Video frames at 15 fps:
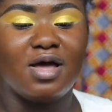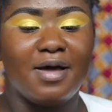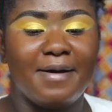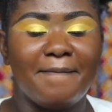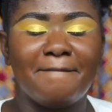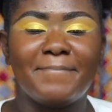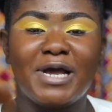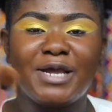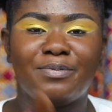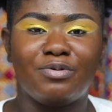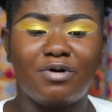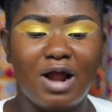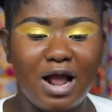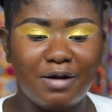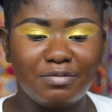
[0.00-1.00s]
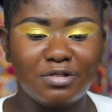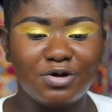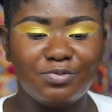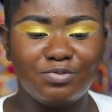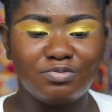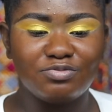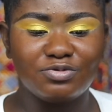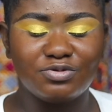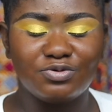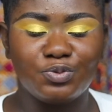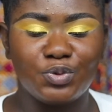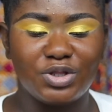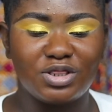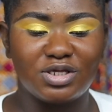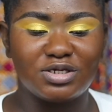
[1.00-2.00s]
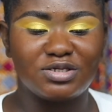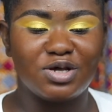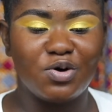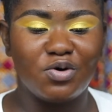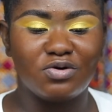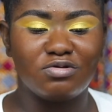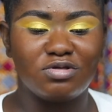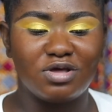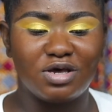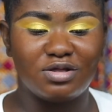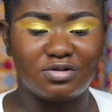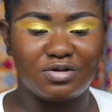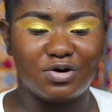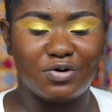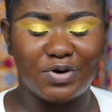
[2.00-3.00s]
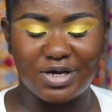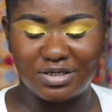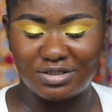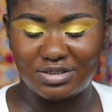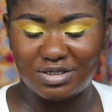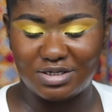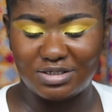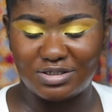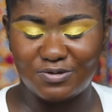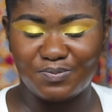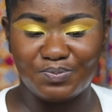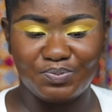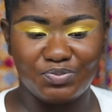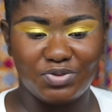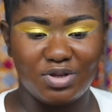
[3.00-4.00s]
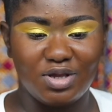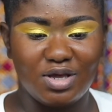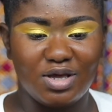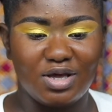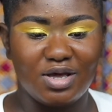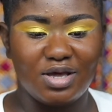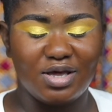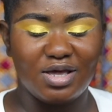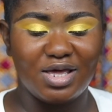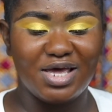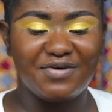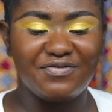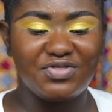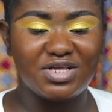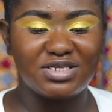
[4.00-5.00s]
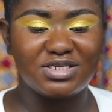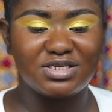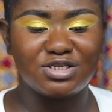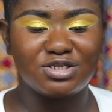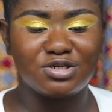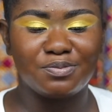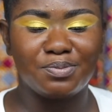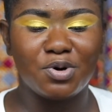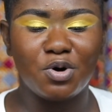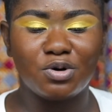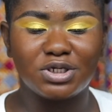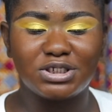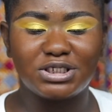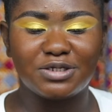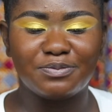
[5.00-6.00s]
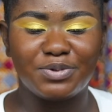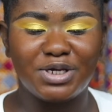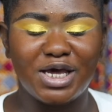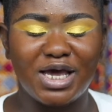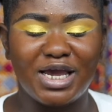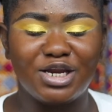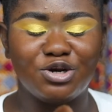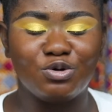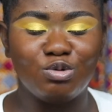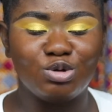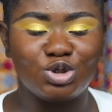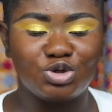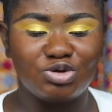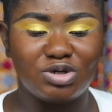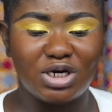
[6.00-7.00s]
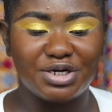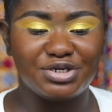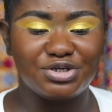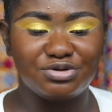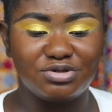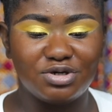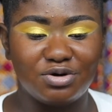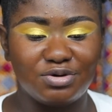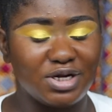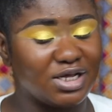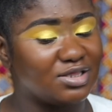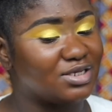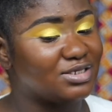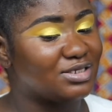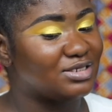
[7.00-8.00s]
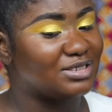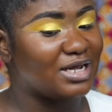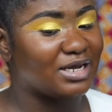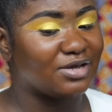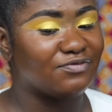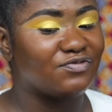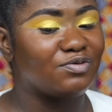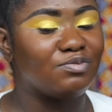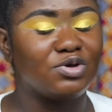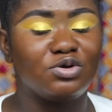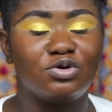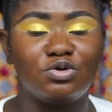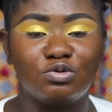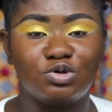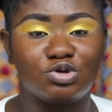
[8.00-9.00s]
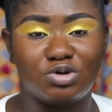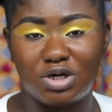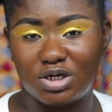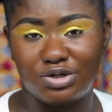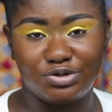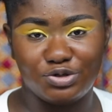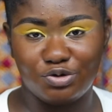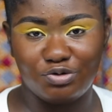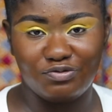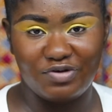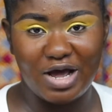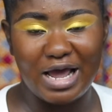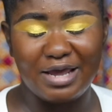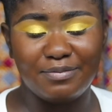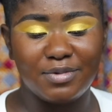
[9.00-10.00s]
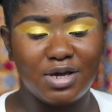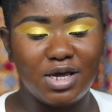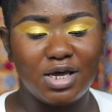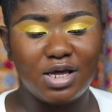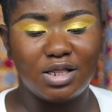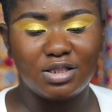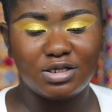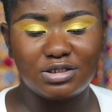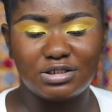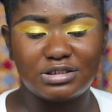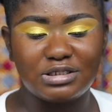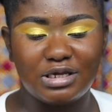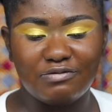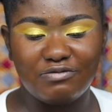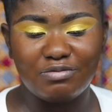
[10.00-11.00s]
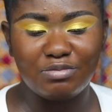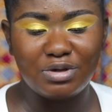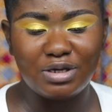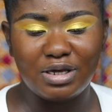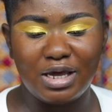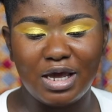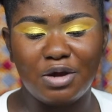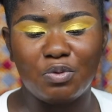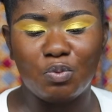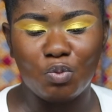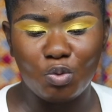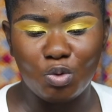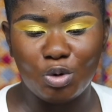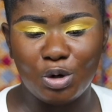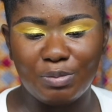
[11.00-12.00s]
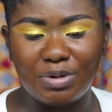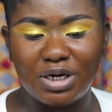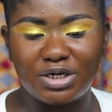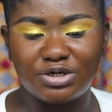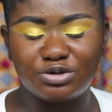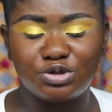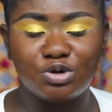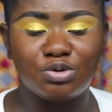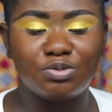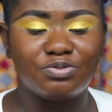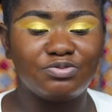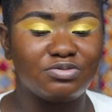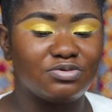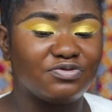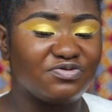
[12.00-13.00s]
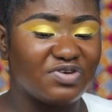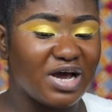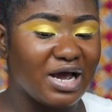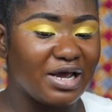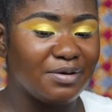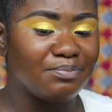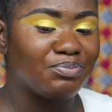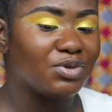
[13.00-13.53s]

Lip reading: My problem with this whole thing though is this. If this is supposed to be a neutral undertone, and this is not giving me a neutral undertone vibe, this is giving me a warm undertone vibe.